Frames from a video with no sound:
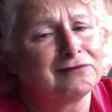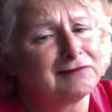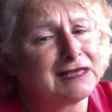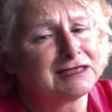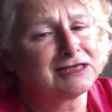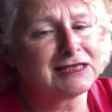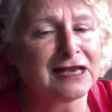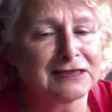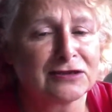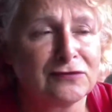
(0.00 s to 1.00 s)
That's just how
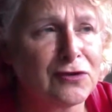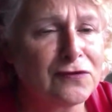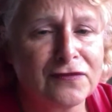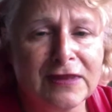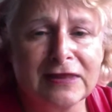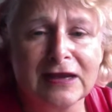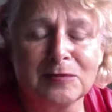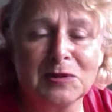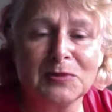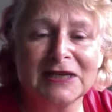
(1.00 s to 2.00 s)
it's going to roll for another
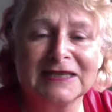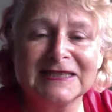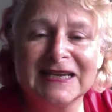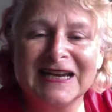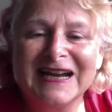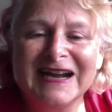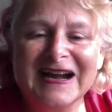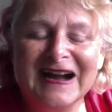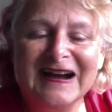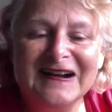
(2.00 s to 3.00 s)
couple of weeks.
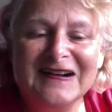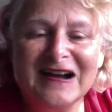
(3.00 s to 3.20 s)
Uh,